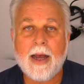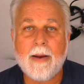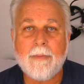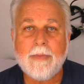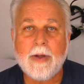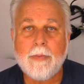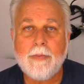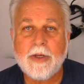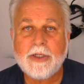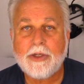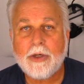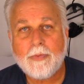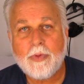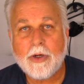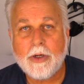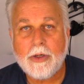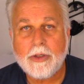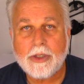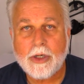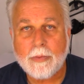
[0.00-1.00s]
Mr.
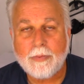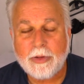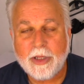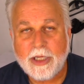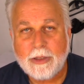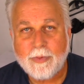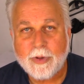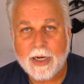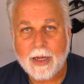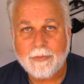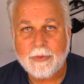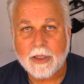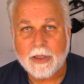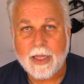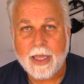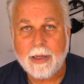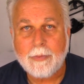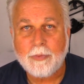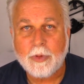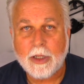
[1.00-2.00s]
Producer, please put up the
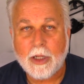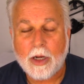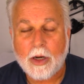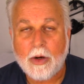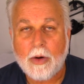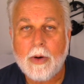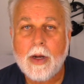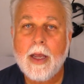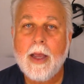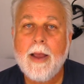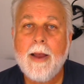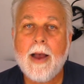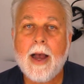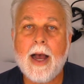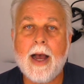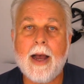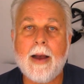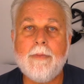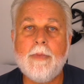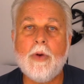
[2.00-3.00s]
link below.
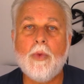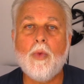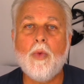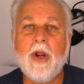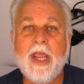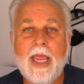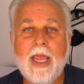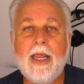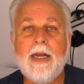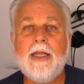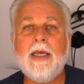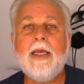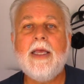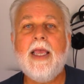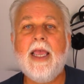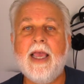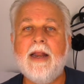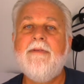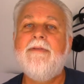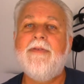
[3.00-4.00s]
Read
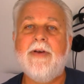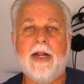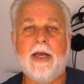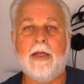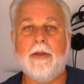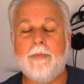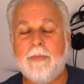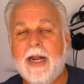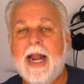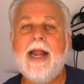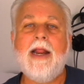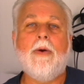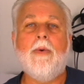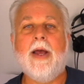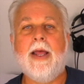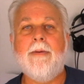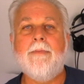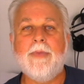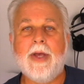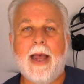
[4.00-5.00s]
Infidel. But
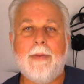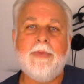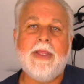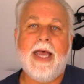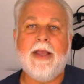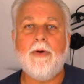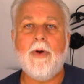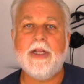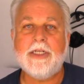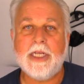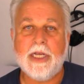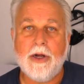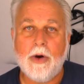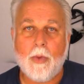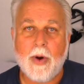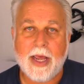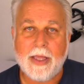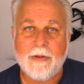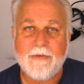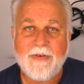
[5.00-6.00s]
anyway, I'm digressing
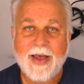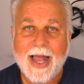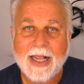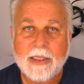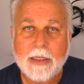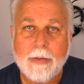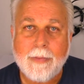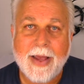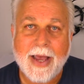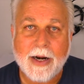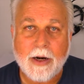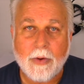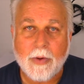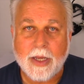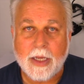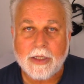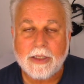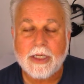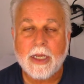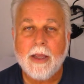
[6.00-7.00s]
away. The fact of the matter
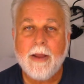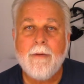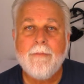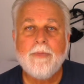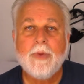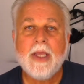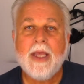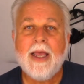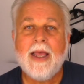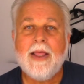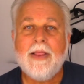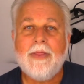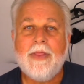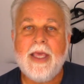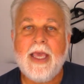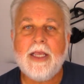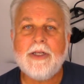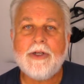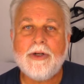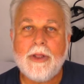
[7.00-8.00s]
is,
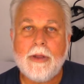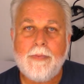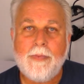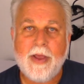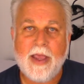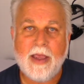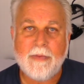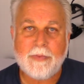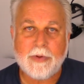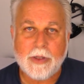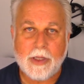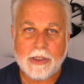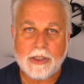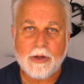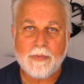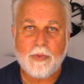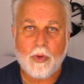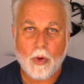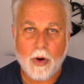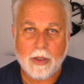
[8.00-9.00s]
these are the people that
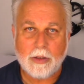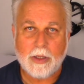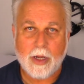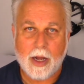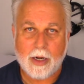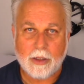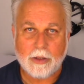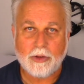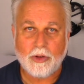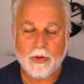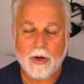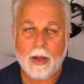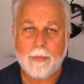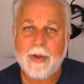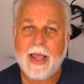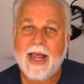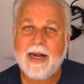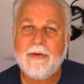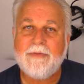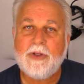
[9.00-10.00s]
support Donald Trump.
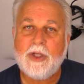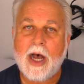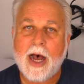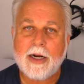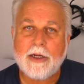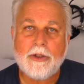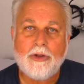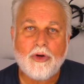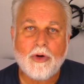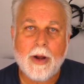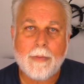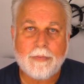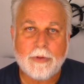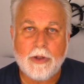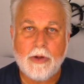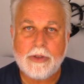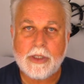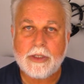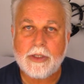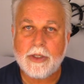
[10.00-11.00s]
And if Donald Trump
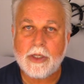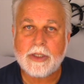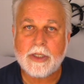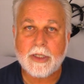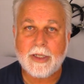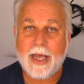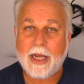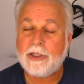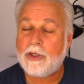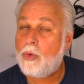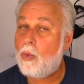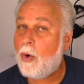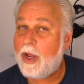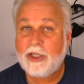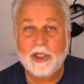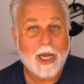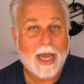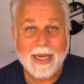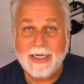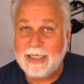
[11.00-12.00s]
loses this election,
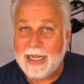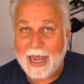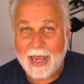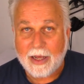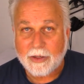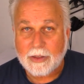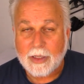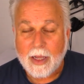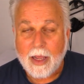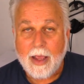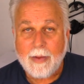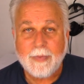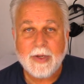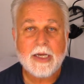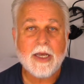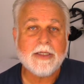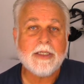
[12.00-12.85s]
which I doubt, because